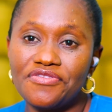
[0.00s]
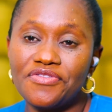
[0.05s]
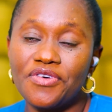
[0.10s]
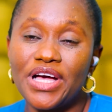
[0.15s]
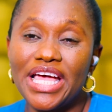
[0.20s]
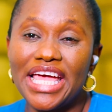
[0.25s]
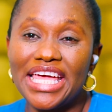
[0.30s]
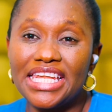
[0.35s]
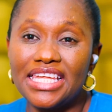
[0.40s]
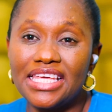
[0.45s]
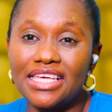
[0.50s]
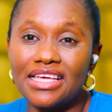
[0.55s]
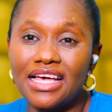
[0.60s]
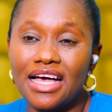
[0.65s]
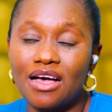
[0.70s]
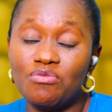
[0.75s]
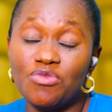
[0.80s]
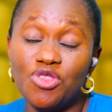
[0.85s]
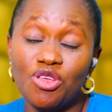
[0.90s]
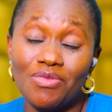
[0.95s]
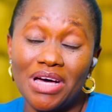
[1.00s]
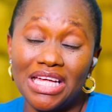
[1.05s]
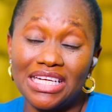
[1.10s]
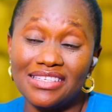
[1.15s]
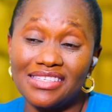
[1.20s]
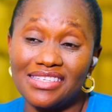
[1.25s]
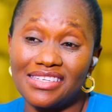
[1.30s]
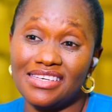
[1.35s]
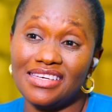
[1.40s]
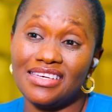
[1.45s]
for any
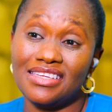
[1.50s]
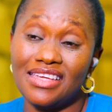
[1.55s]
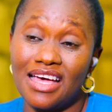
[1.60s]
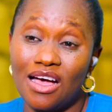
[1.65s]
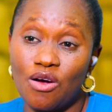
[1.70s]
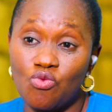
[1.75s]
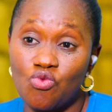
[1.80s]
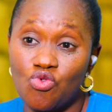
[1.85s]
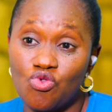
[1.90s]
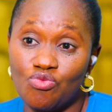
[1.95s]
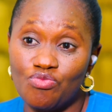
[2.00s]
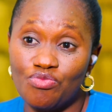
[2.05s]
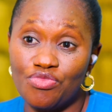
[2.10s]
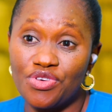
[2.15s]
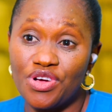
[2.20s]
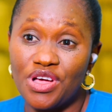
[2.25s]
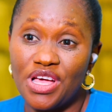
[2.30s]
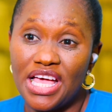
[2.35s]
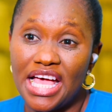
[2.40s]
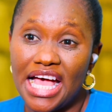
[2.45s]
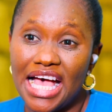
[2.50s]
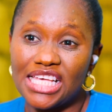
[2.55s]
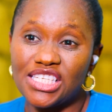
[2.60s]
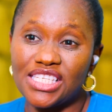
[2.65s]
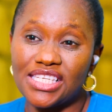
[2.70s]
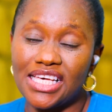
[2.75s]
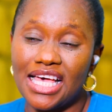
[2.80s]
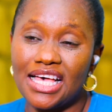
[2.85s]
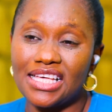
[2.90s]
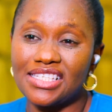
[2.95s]
abnormality in her womb,
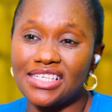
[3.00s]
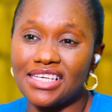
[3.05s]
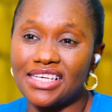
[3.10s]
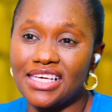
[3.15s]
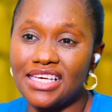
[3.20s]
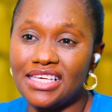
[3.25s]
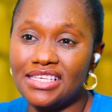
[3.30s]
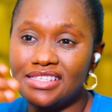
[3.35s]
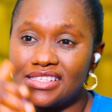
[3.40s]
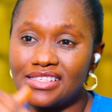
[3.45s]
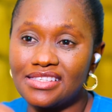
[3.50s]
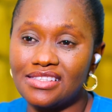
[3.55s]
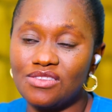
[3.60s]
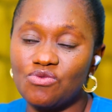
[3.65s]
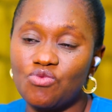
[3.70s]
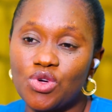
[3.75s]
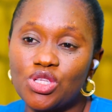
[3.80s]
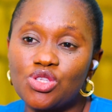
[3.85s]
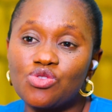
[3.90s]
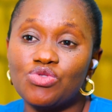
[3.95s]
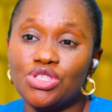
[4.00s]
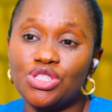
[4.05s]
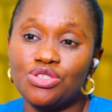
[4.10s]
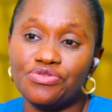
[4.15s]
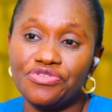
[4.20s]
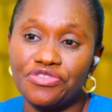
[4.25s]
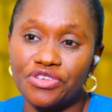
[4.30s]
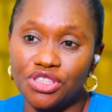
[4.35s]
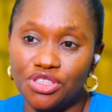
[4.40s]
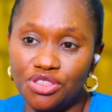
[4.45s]
as against what we
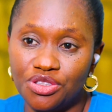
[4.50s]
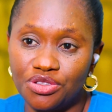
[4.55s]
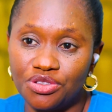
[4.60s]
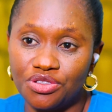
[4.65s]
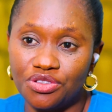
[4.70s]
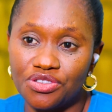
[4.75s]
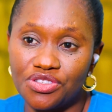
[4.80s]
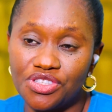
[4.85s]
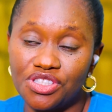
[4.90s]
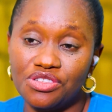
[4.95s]
do for the donors.